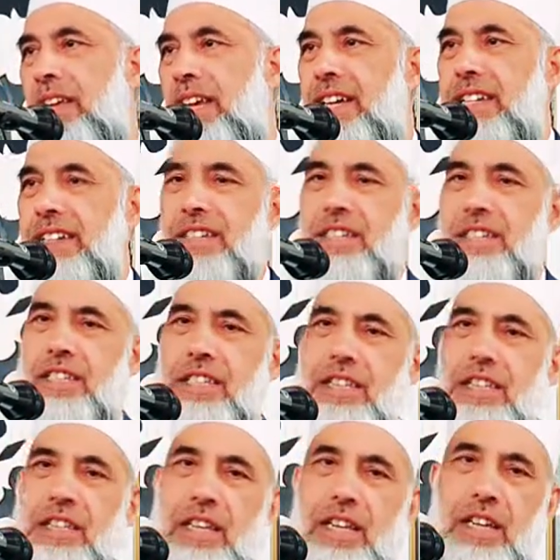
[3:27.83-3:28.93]
And
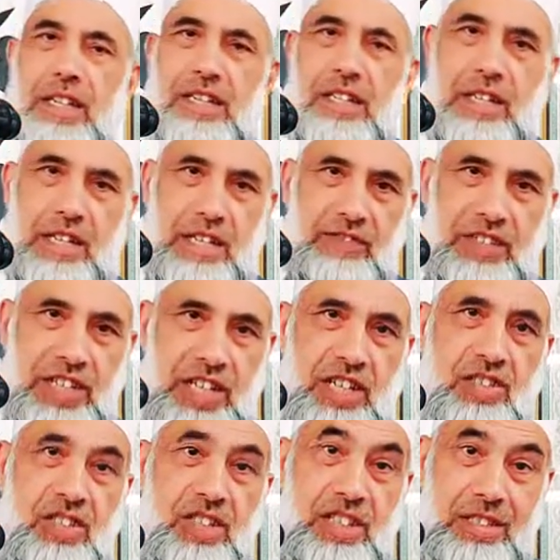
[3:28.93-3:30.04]
the
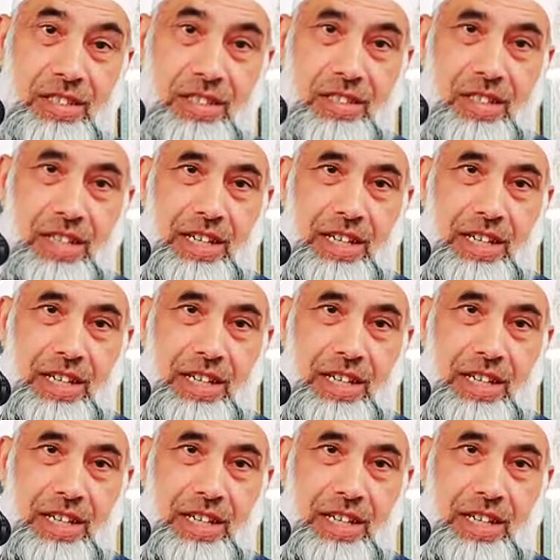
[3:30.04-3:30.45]
invitation is,